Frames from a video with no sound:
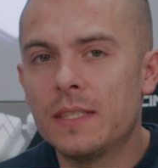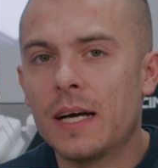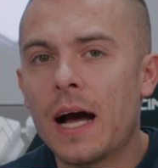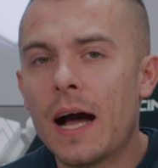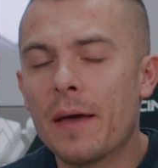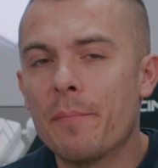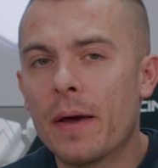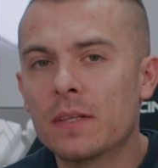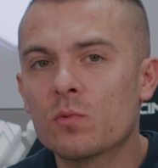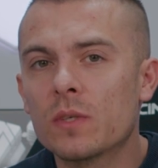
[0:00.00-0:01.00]
the high
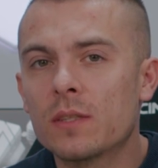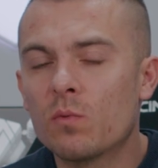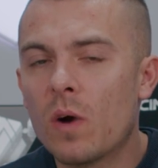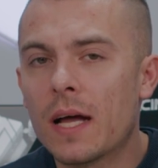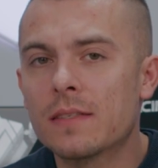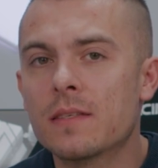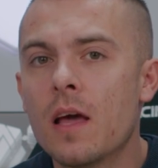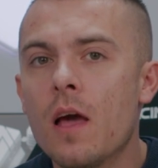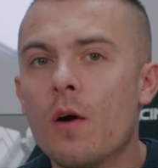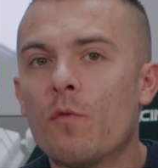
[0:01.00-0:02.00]
bandwidth ones
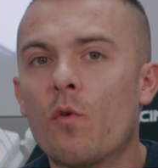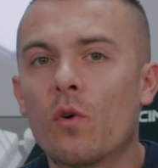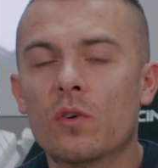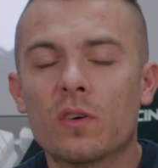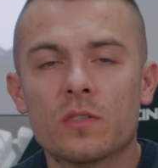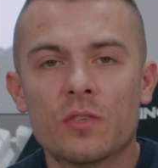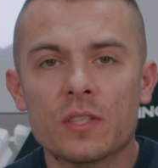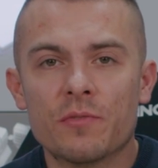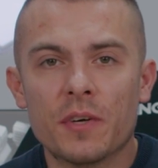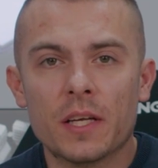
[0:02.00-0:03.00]
for
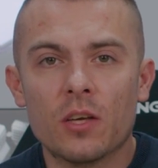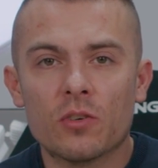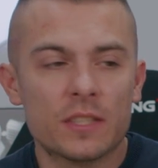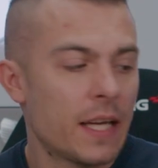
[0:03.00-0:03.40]
transferring your